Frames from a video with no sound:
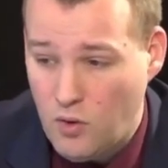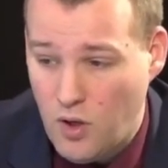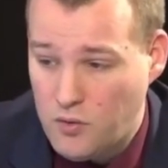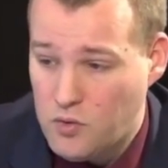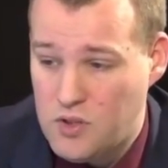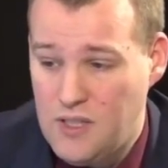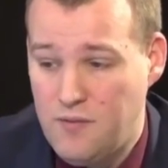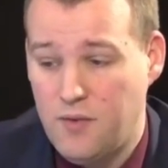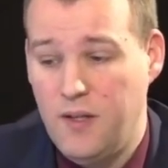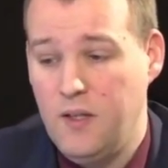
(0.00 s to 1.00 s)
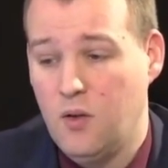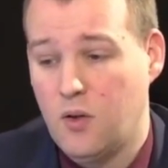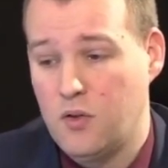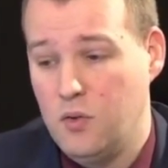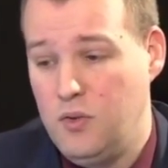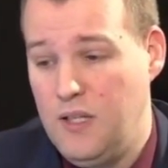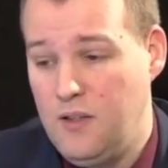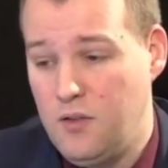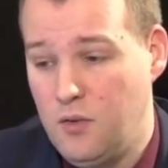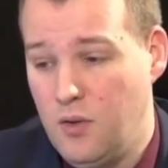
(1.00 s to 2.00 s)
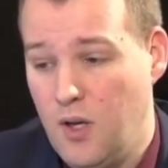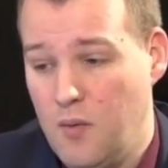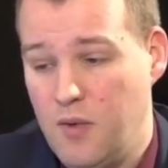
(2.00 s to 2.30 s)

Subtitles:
go to c3 or to d2.